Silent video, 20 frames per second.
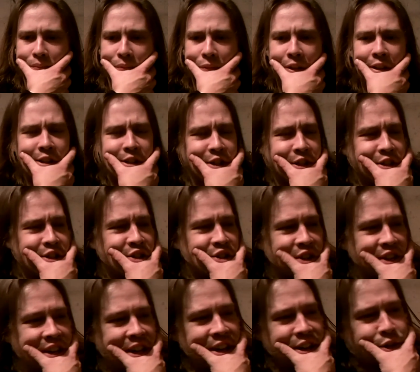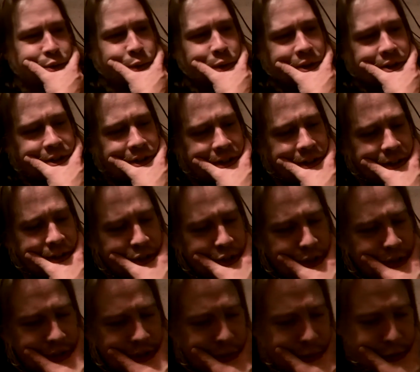this is a case where it's
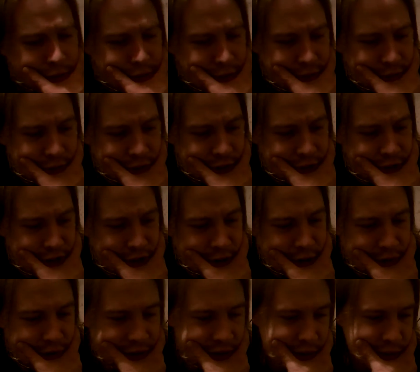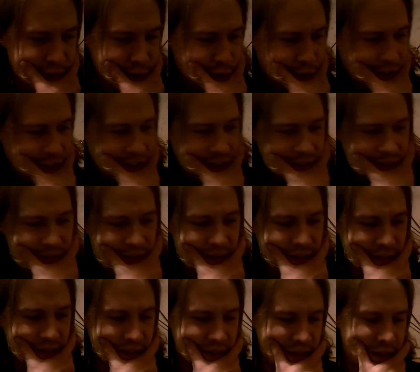the original version I don't think was really
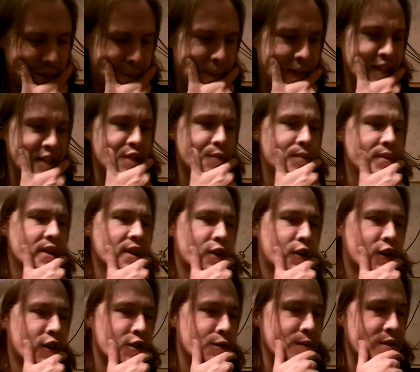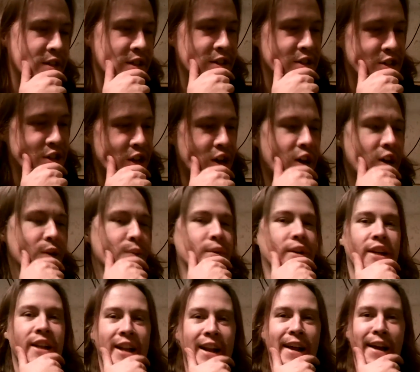meant to be a Christmassy song,
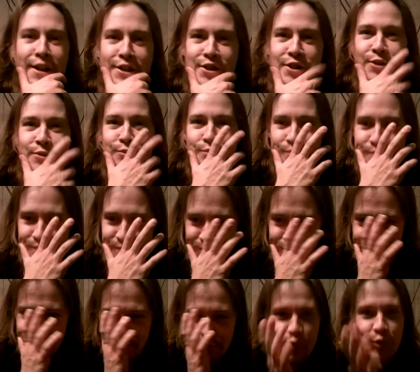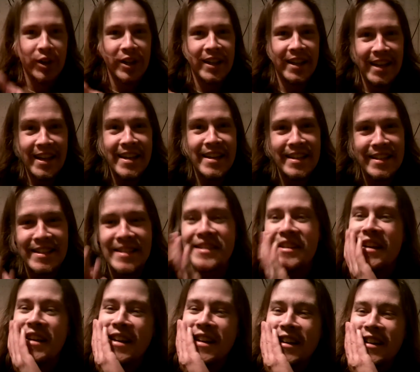but it actually really is.
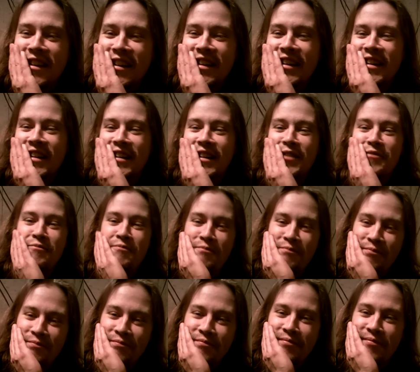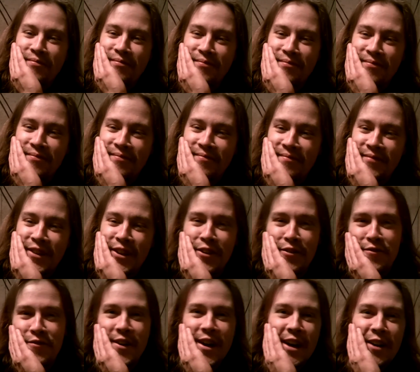
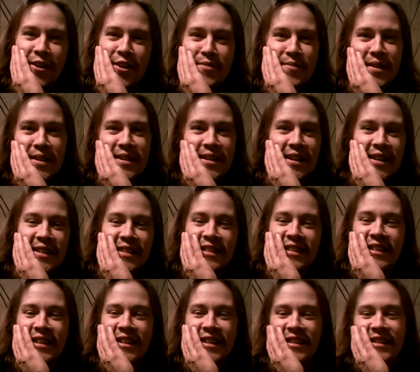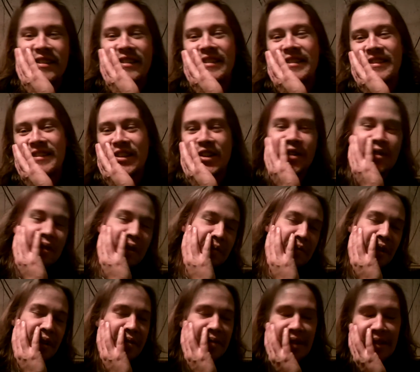Fire at Midnight.
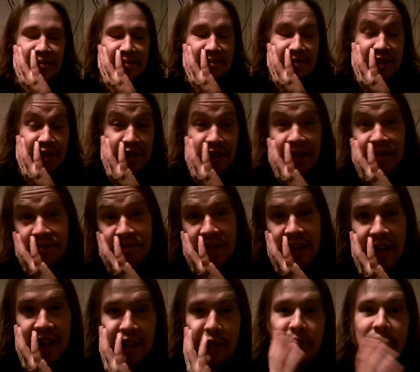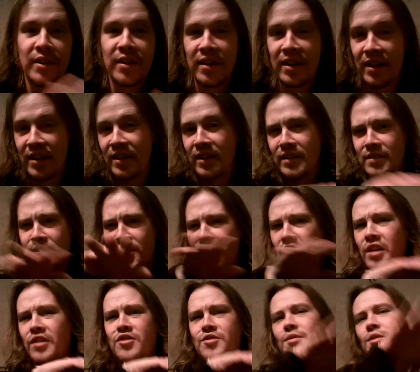I talked about it in the
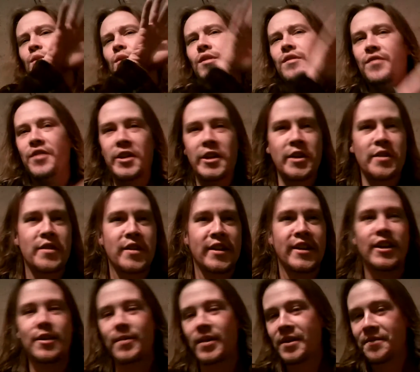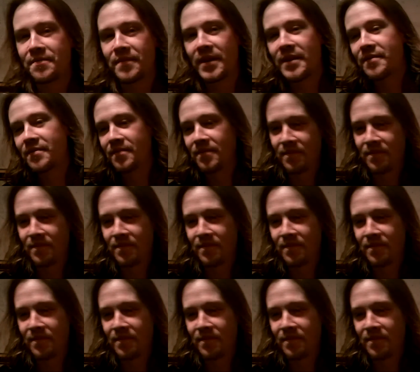Songs from the Wood video. You can hear my